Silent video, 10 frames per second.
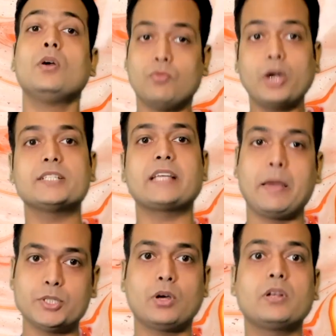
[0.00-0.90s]
What is
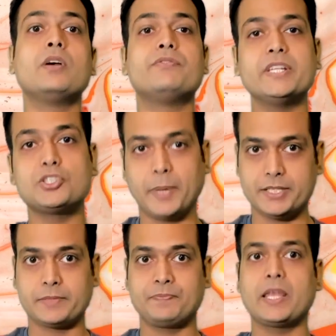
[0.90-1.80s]
Amazon
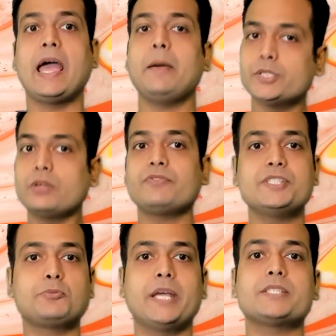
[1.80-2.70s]
FinSpace? Amazon
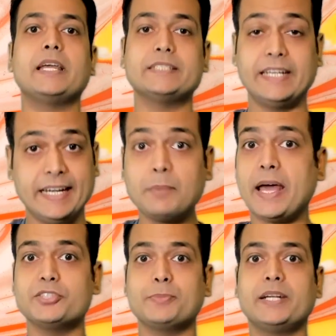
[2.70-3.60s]
FinSpace is a data
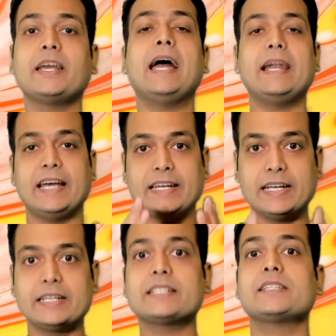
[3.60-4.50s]
management and
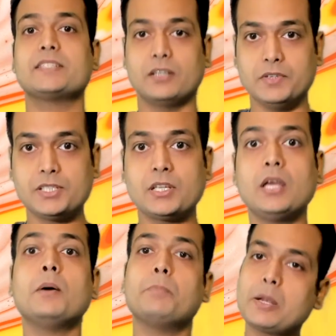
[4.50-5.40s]
analytics service
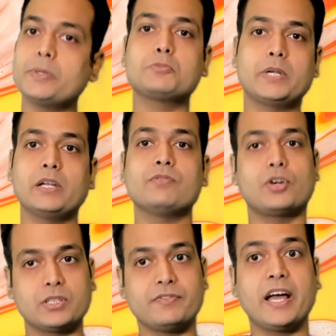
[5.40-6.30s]
purpose-built
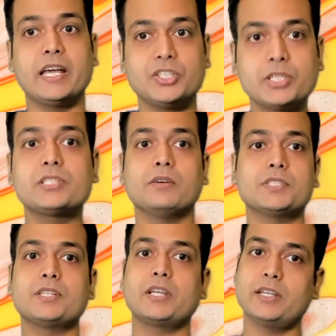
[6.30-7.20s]
for the financial
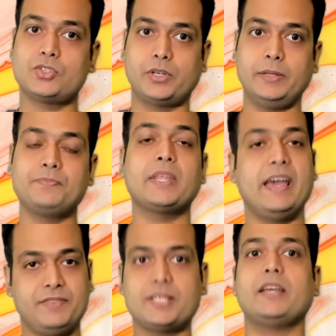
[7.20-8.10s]
services industry,
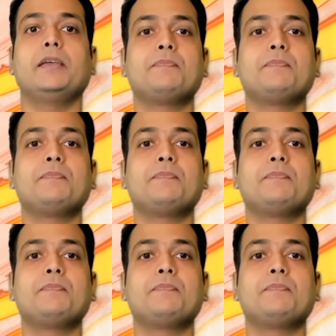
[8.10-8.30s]
FSI.